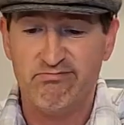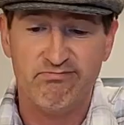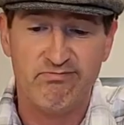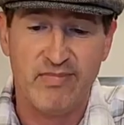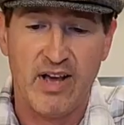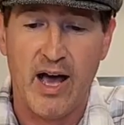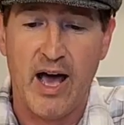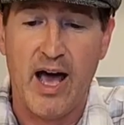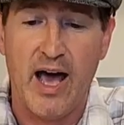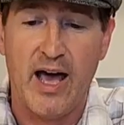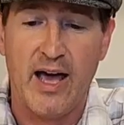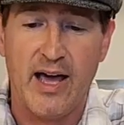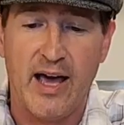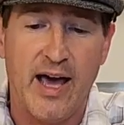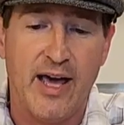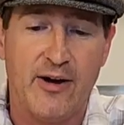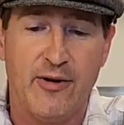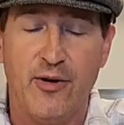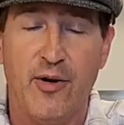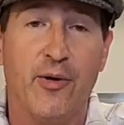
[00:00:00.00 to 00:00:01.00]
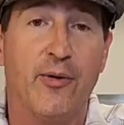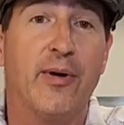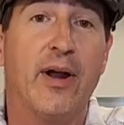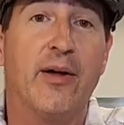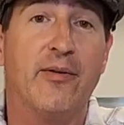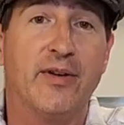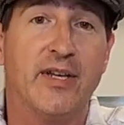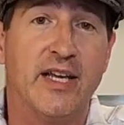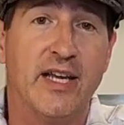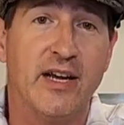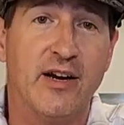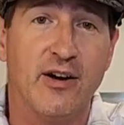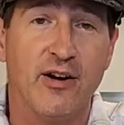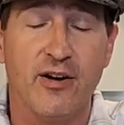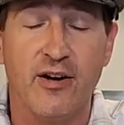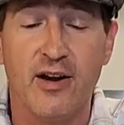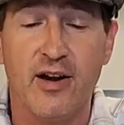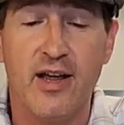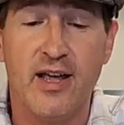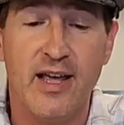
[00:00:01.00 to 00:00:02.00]
I don't know, around here,
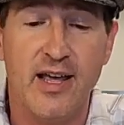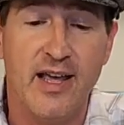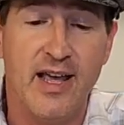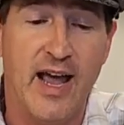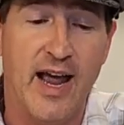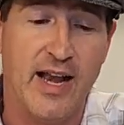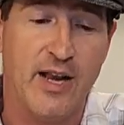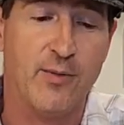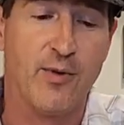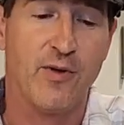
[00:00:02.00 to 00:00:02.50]
anywhere